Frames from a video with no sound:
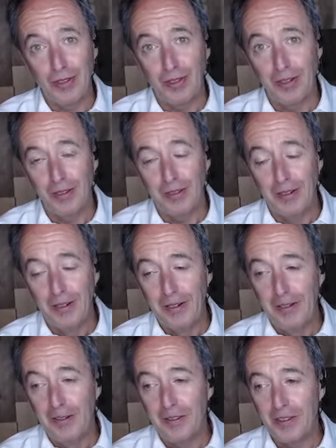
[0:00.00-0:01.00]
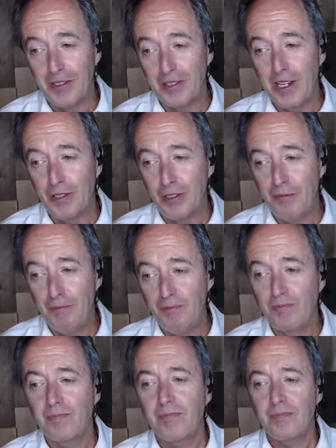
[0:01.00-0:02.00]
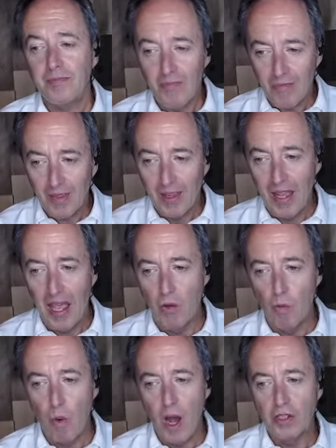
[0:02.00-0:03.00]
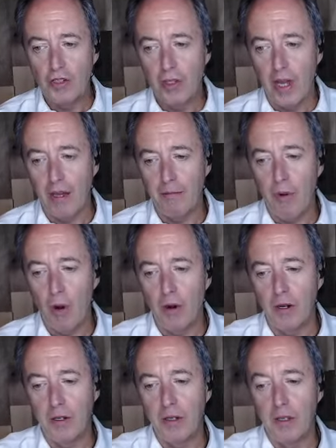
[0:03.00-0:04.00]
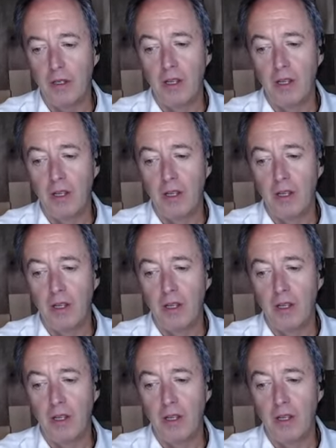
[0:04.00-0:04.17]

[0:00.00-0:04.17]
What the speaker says: to the session and watch that part.